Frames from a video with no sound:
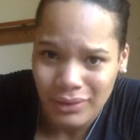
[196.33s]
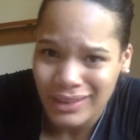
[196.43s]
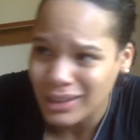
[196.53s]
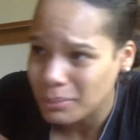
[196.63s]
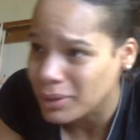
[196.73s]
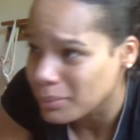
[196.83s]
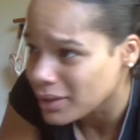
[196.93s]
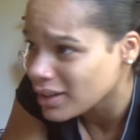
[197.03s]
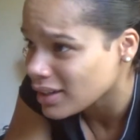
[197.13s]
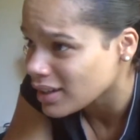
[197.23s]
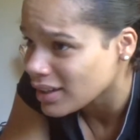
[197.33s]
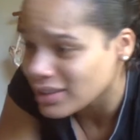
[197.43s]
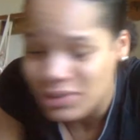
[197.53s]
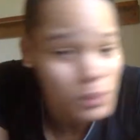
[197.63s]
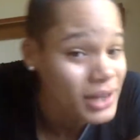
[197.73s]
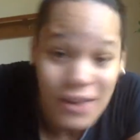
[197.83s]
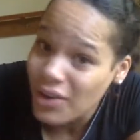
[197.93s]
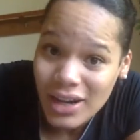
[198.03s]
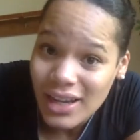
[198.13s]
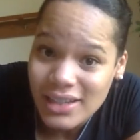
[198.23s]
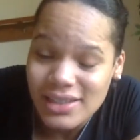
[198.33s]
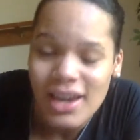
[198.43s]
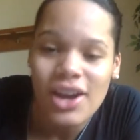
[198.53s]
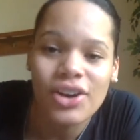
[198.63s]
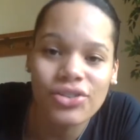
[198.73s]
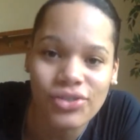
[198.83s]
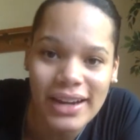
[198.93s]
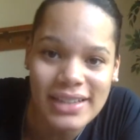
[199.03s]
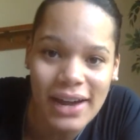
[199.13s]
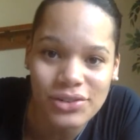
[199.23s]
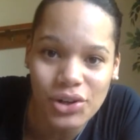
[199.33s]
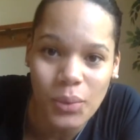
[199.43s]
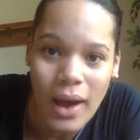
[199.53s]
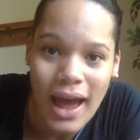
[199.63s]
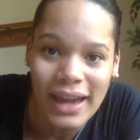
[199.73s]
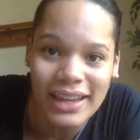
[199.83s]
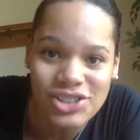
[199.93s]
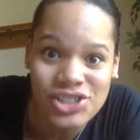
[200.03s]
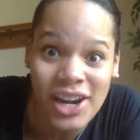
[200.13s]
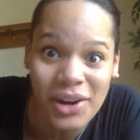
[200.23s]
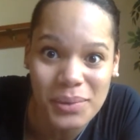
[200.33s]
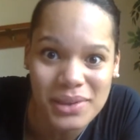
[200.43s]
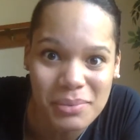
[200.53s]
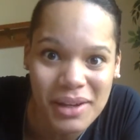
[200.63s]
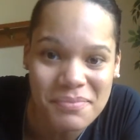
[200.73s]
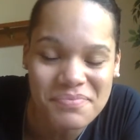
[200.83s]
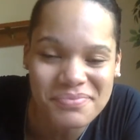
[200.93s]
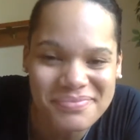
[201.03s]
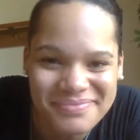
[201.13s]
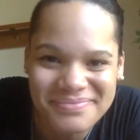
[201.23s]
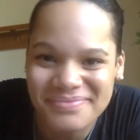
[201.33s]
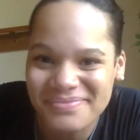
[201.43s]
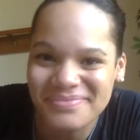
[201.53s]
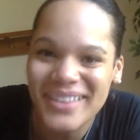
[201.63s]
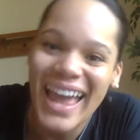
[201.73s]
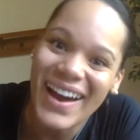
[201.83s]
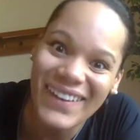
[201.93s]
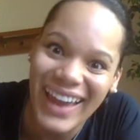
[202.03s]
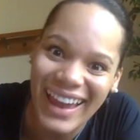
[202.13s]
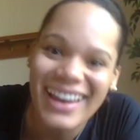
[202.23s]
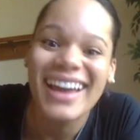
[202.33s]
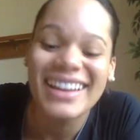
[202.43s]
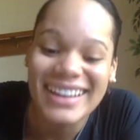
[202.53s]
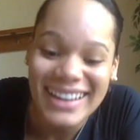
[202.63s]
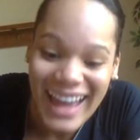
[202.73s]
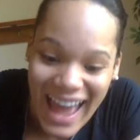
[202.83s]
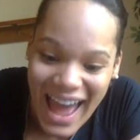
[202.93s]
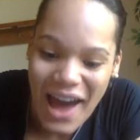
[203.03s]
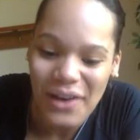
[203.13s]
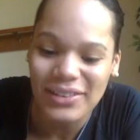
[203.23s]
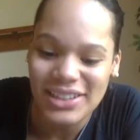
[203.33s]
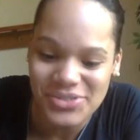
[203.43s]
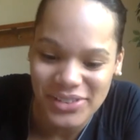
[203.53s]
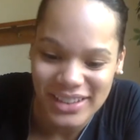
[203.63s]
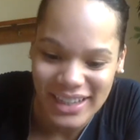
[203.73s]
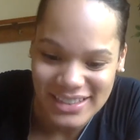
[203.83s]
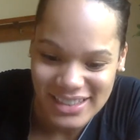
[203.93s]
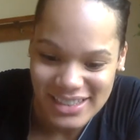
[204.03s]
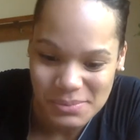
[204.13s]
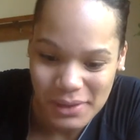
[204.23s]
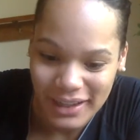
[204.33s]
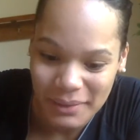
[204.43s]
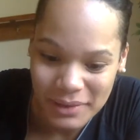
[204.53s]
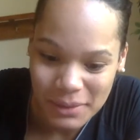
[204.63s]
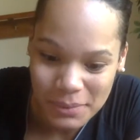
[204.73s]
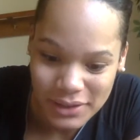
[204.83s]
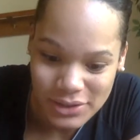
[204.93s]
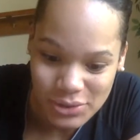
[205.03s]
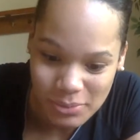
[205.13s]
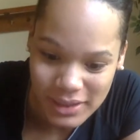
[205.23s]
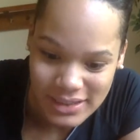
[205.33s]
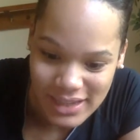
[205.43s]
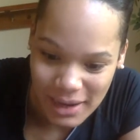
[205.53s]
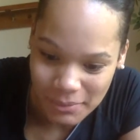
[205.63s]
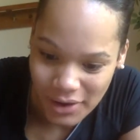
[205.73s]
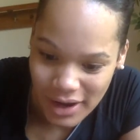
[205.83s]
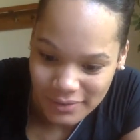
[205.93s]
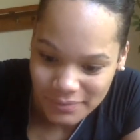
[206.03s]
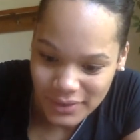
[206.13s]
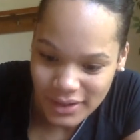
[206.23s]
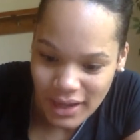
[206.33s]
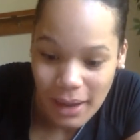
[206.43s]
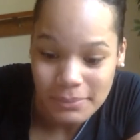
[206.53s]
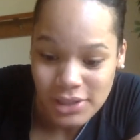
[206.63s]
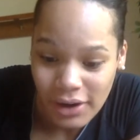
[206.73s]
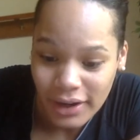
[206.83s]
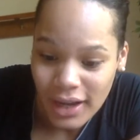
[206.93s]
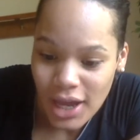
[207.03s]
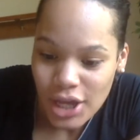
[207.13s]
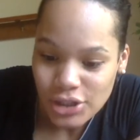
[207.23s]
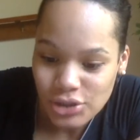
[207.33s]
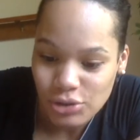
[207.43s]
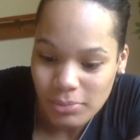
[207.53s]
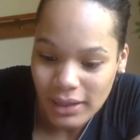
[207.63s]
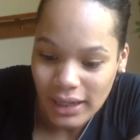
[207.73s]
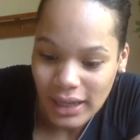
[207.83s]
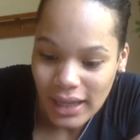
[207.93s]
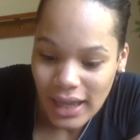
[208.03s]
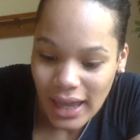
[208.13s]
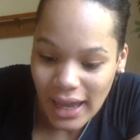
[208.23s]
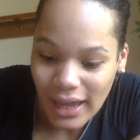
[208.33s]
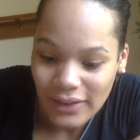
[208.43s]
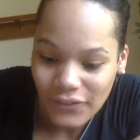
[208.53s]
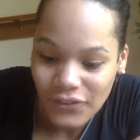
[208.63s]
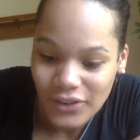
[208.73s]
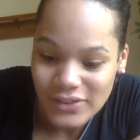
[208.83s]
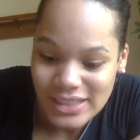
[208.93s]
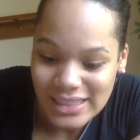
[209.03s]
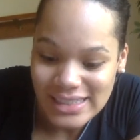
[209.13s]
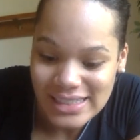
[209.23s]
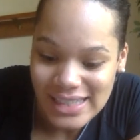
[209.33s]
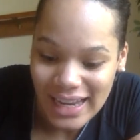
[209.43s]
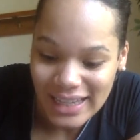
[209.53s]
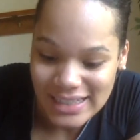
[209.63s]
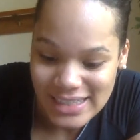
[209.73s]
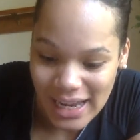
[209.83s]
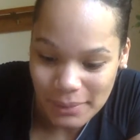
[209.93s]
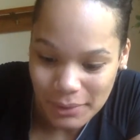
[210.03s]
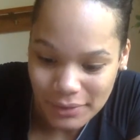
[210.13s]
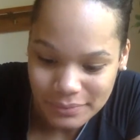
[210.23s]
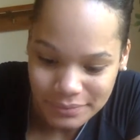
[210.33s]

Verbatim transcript: It could be because whatever it is, write down your why and share it with me. Okay, now let's really get to this plank. I'm going to put the two minute timer on. I'm sorry, two minute and 15 second timer.